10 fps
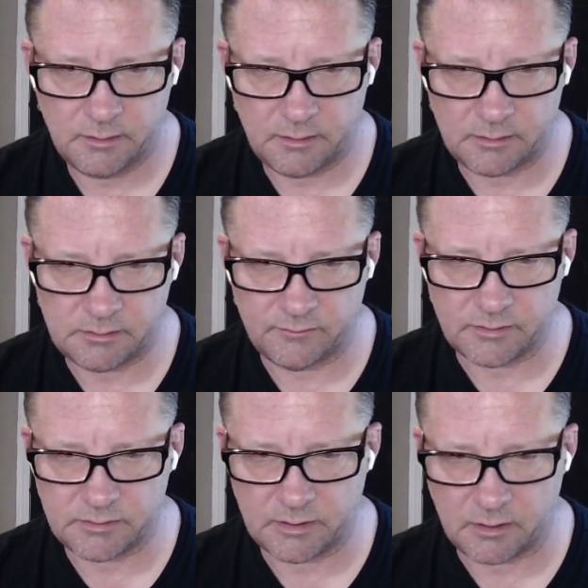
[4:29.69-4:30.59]
Let's
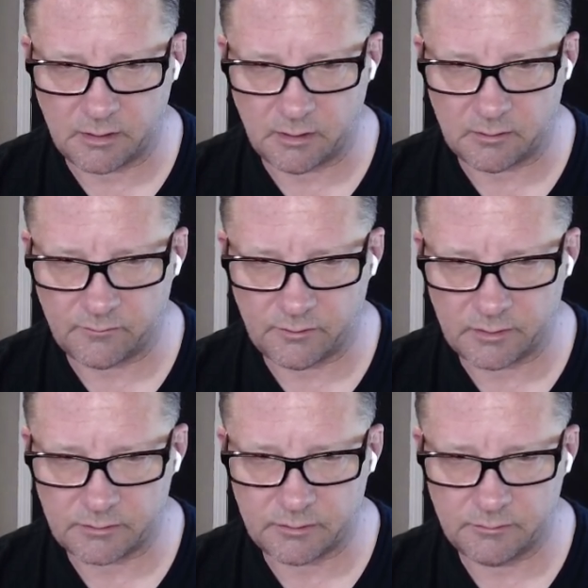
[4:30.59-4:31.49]
even set a color for
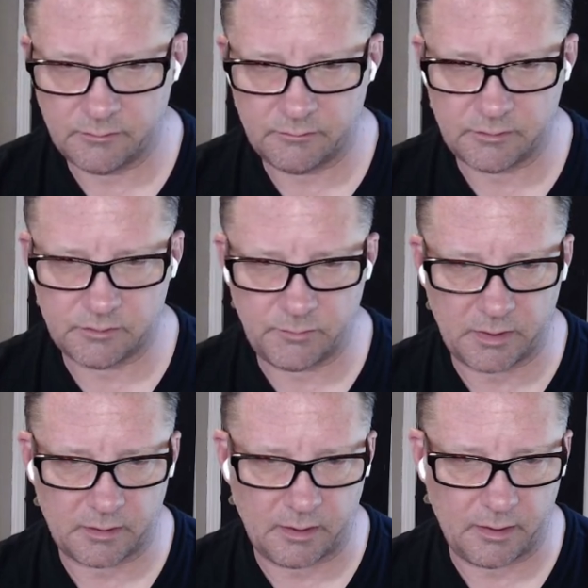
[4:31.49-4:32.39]
this. Just
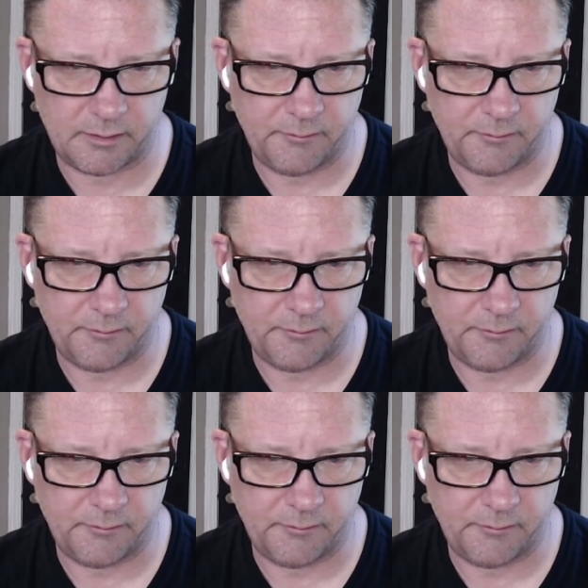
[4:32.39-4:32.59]
pick that.